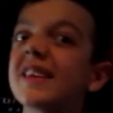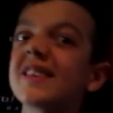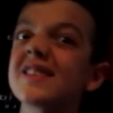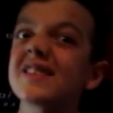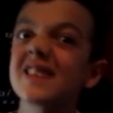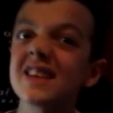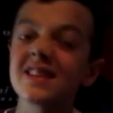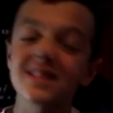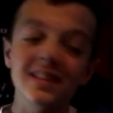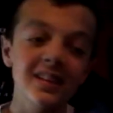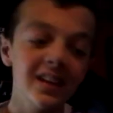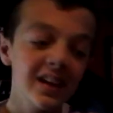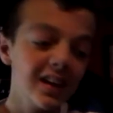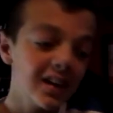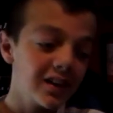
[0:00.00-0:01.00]
this season,
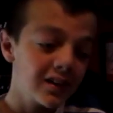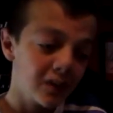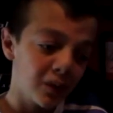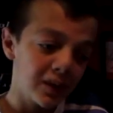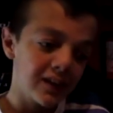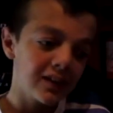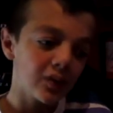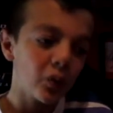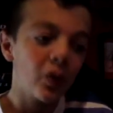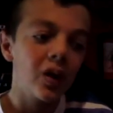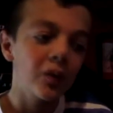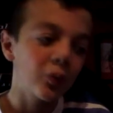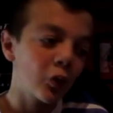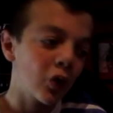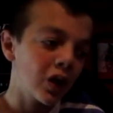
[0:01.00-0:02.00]
so it is
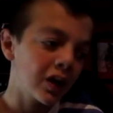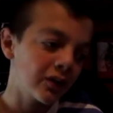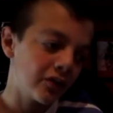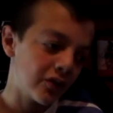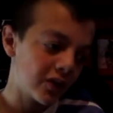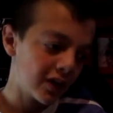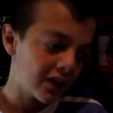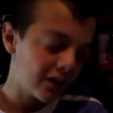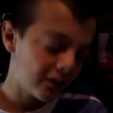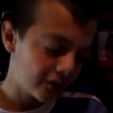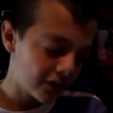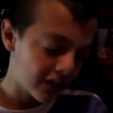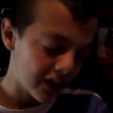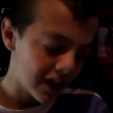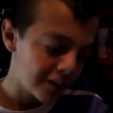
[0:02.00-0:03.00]
quite worrying for
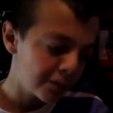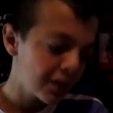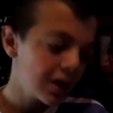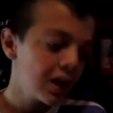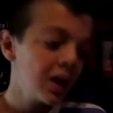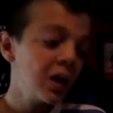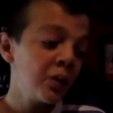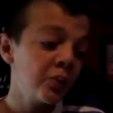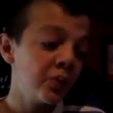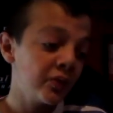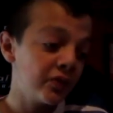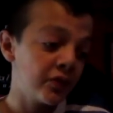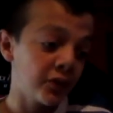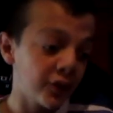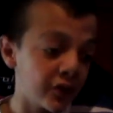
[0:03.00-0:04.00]
them, but
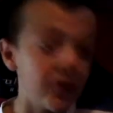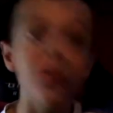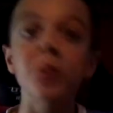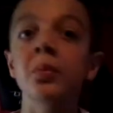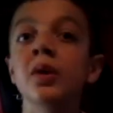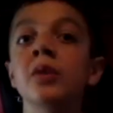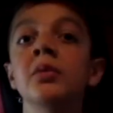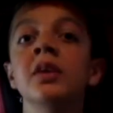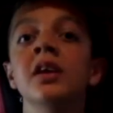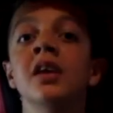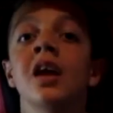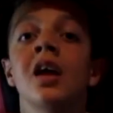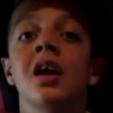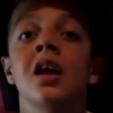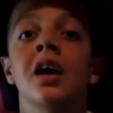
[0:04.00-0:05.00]
for us at the moment,
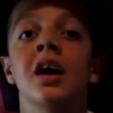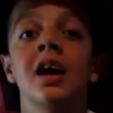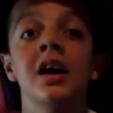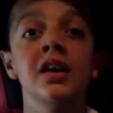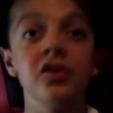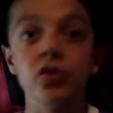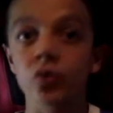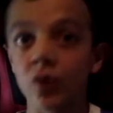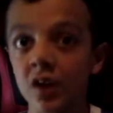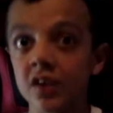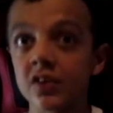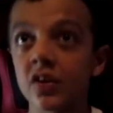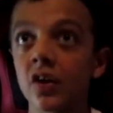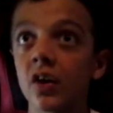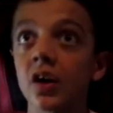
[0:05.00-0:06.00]
it's
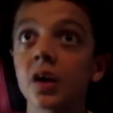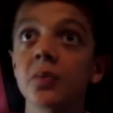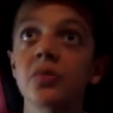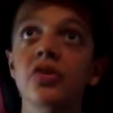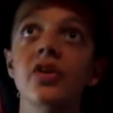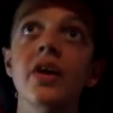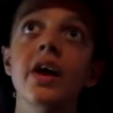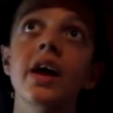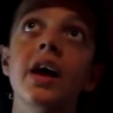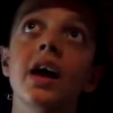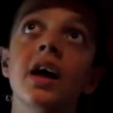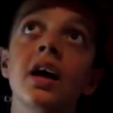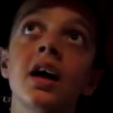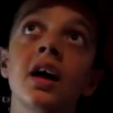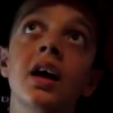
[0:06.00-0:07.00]
great times,
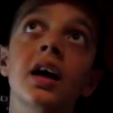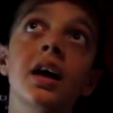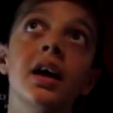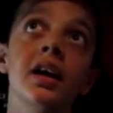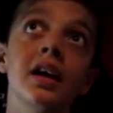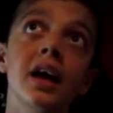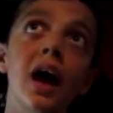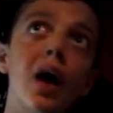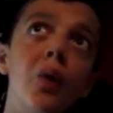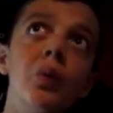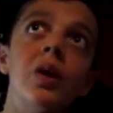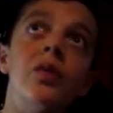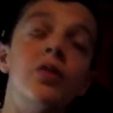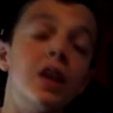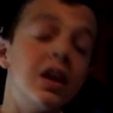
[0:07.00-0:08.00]
and now
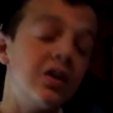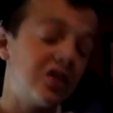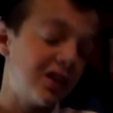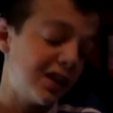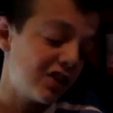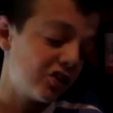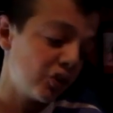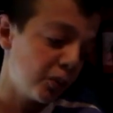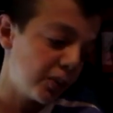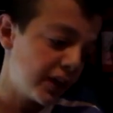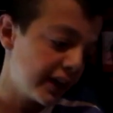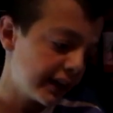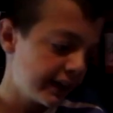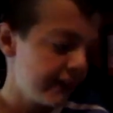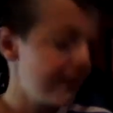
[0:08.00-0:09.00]
we have an international
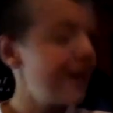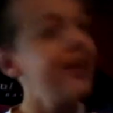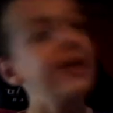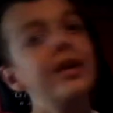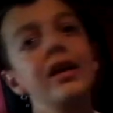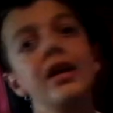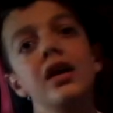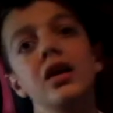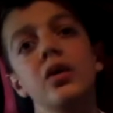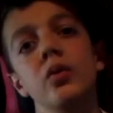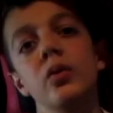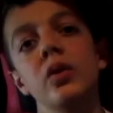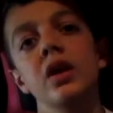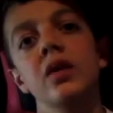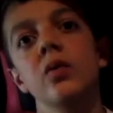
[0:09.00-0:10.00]
break, and then
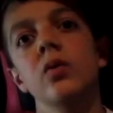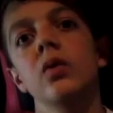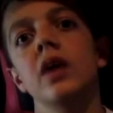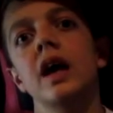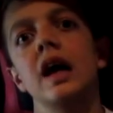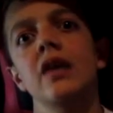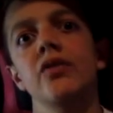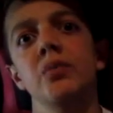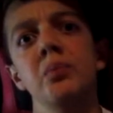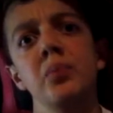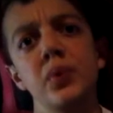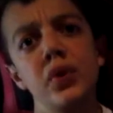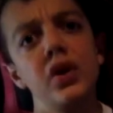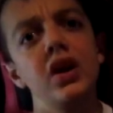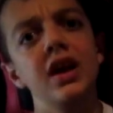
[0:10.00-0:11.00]
we have
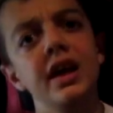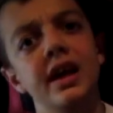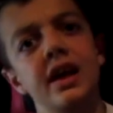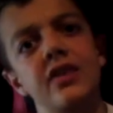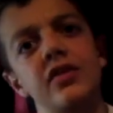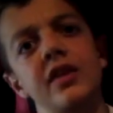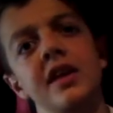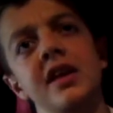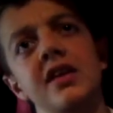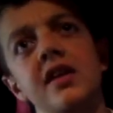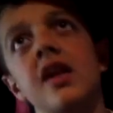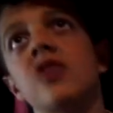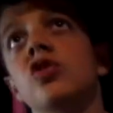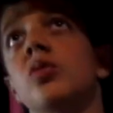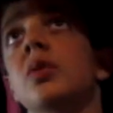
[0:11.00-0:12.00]
Burnley after the
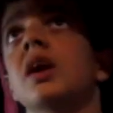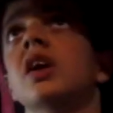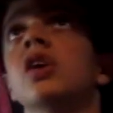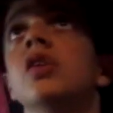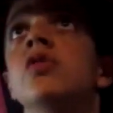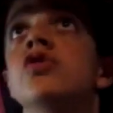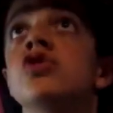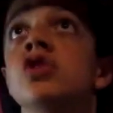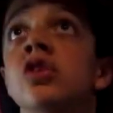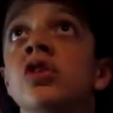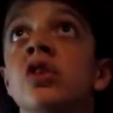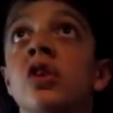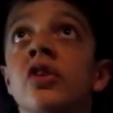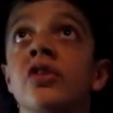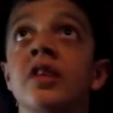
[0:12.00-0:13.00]
international break, who
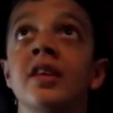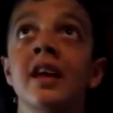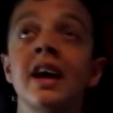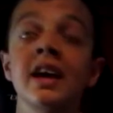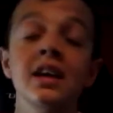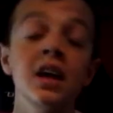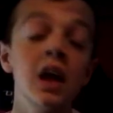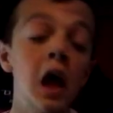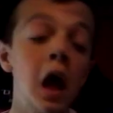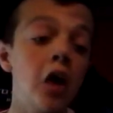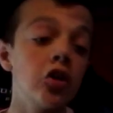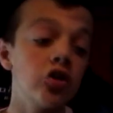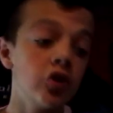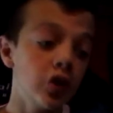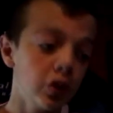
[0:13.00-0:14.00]
just lost today
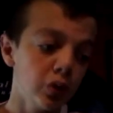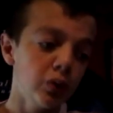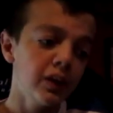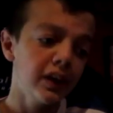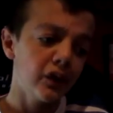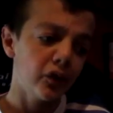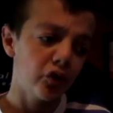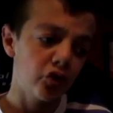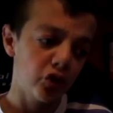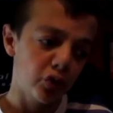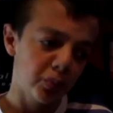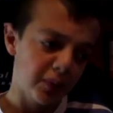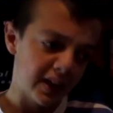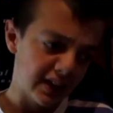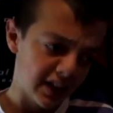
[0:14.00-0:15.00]
2-0
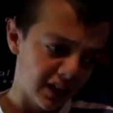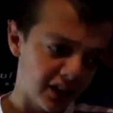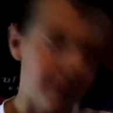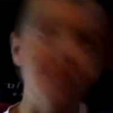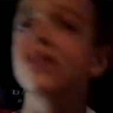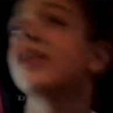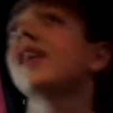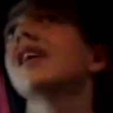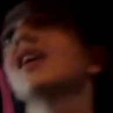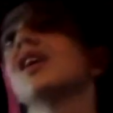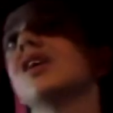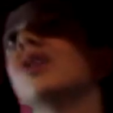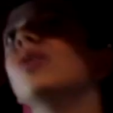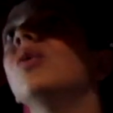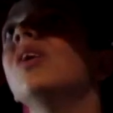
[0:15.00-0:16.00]
to Man United,
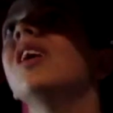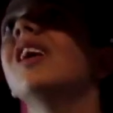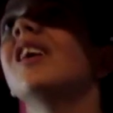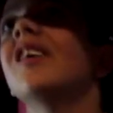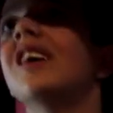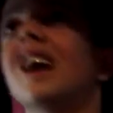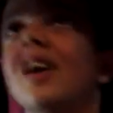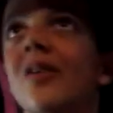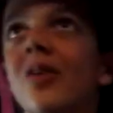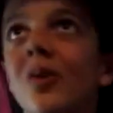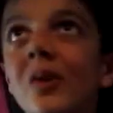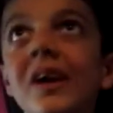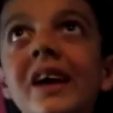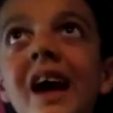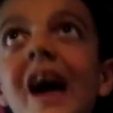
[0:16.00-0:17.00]
who we had the
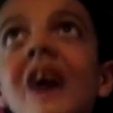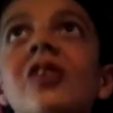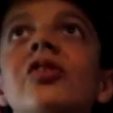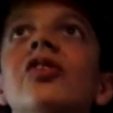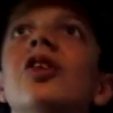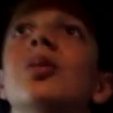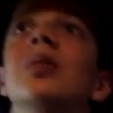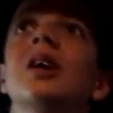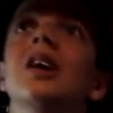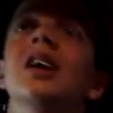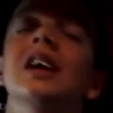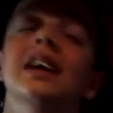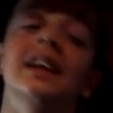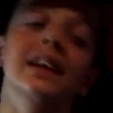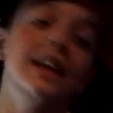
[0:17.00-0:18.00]
week after
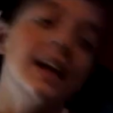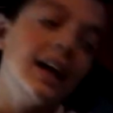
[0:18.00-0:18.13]
Burnley.